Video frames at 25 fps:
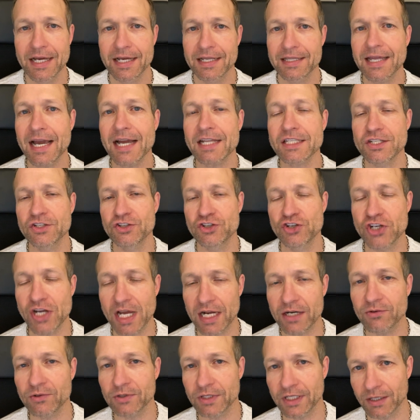That's
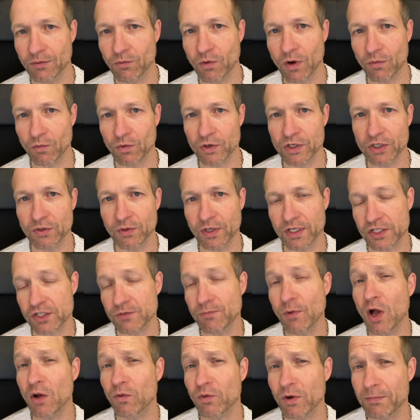generally what we're doing.
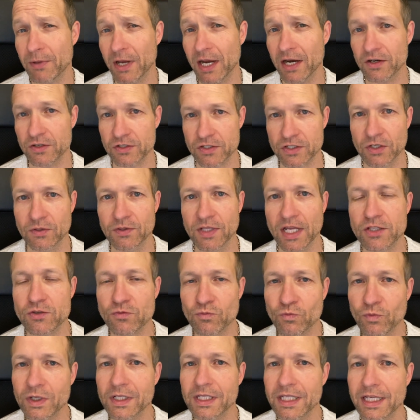Small repairs too. That's
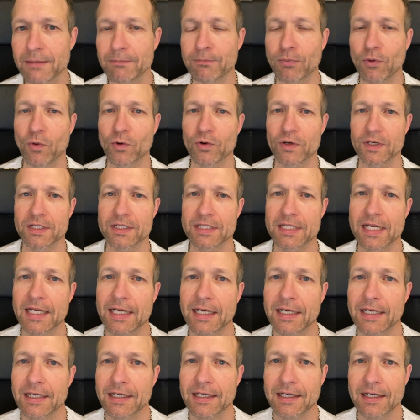really important
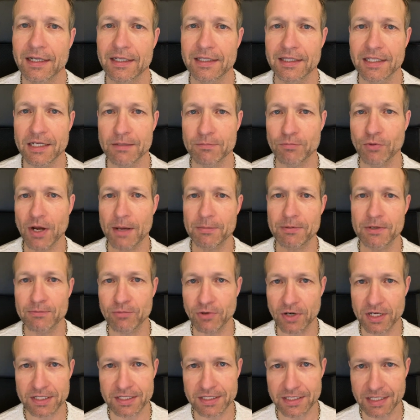in the prep and
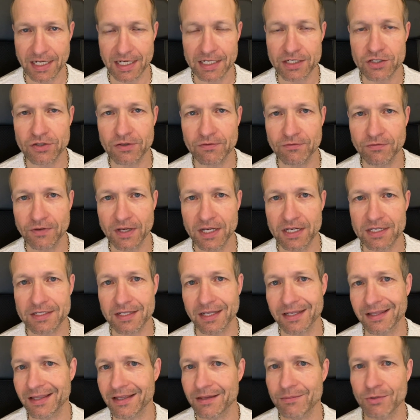presentation phase.
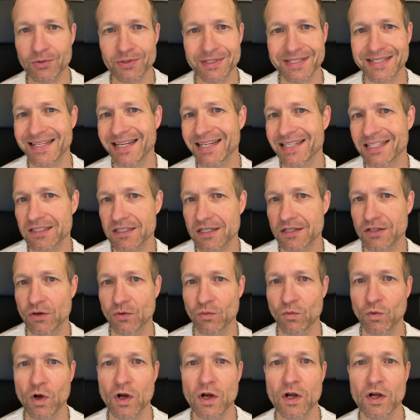Like think about dings in your
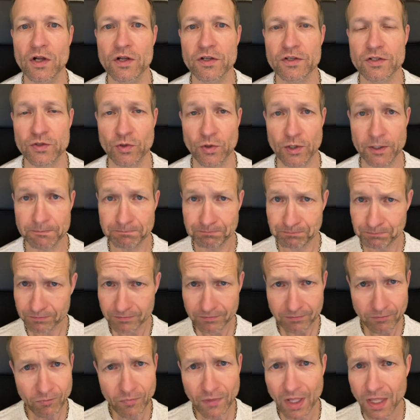walls or
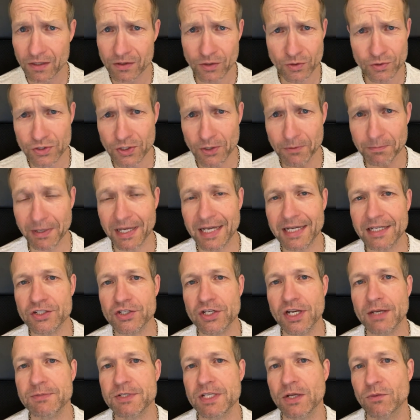those little paint
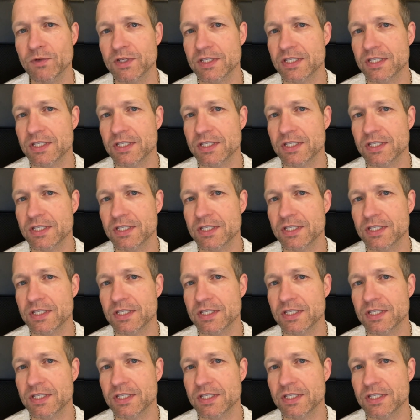chips that when